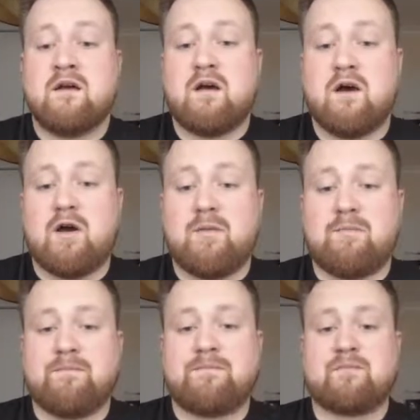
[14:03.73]

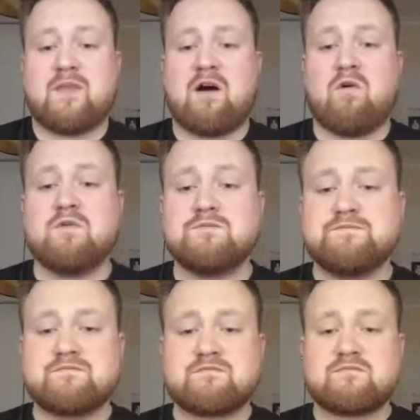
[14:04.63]
Now,
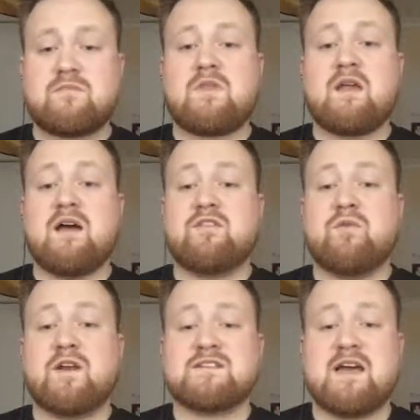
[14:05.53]
I do
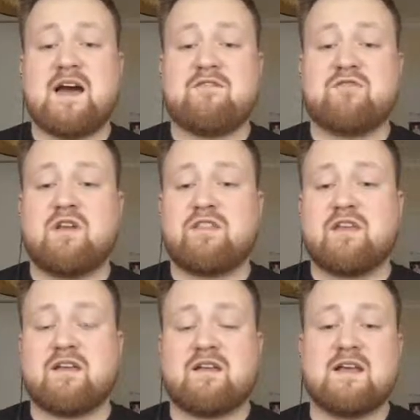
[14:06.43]
want to say I have
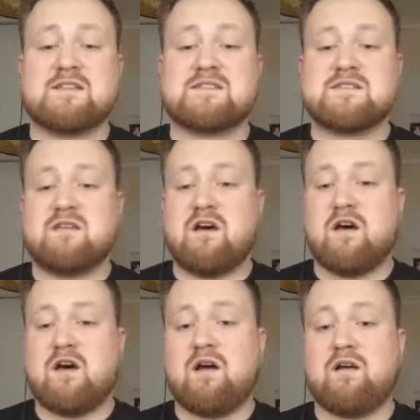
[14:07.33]
nothing against
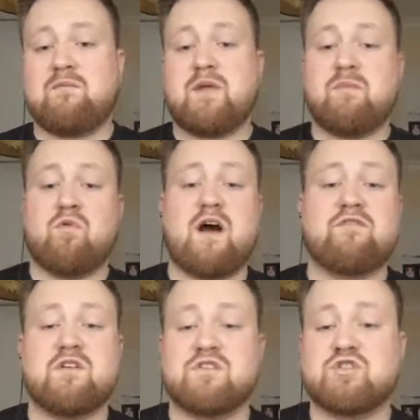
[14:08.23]
people
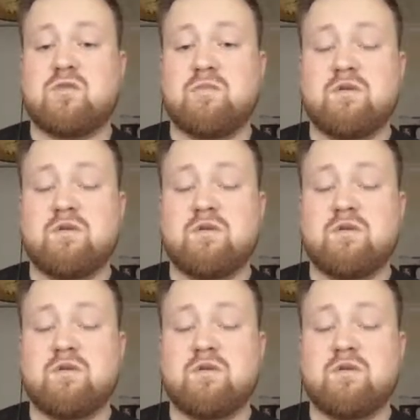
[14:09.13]
having a job,